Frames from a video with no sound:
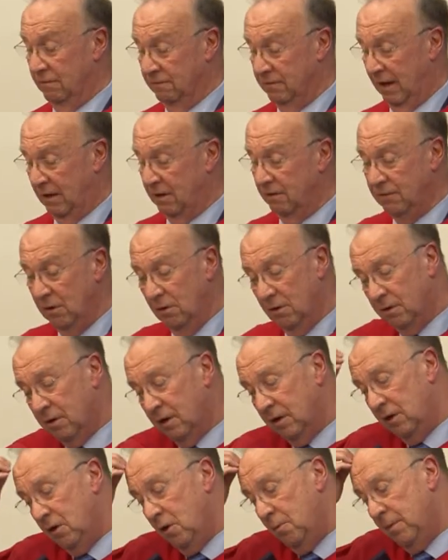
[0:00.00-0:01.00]
In fact, if you look
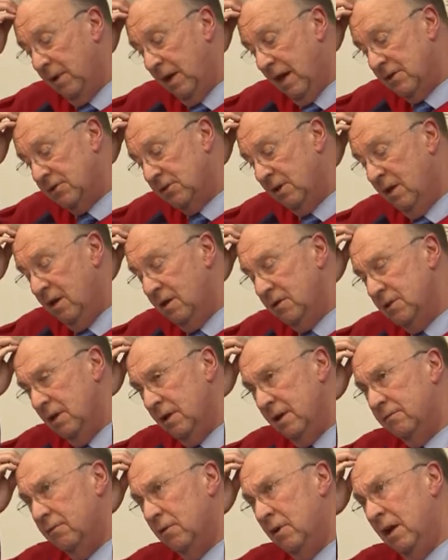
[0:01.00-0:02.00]
at a UPS
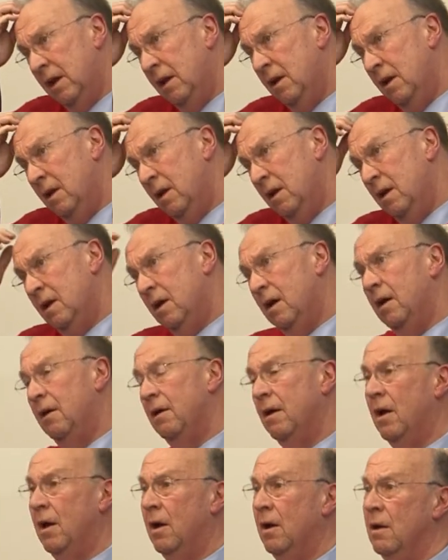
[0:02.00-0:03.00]
delivery
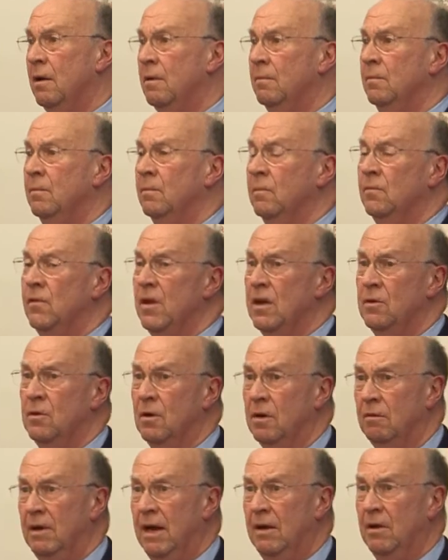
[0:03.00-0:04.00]

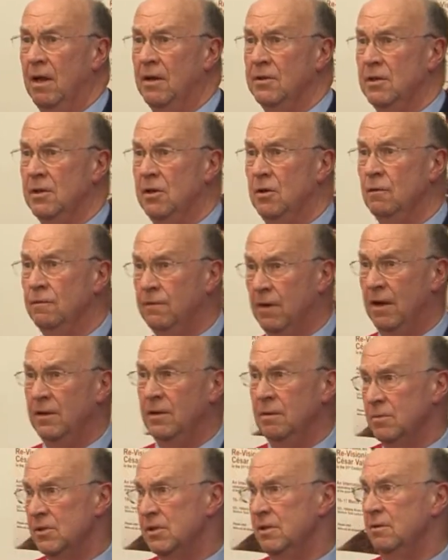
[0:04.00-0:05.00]
vehicle around London, you'll find
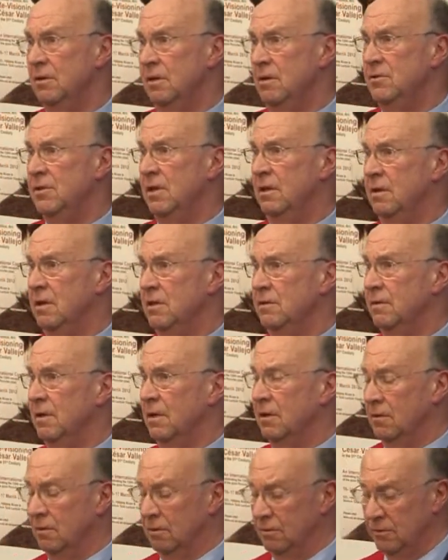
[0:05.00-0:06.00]
them still using these
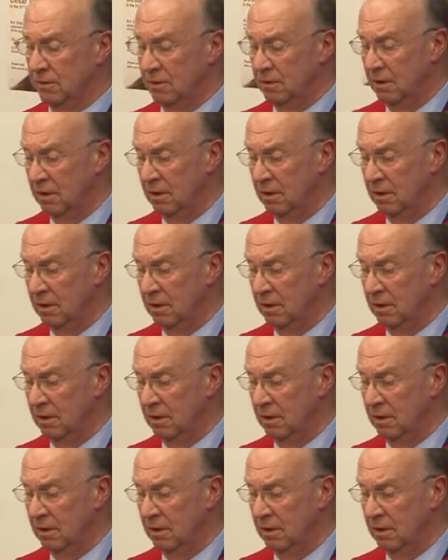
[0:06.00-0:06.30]
vehicles.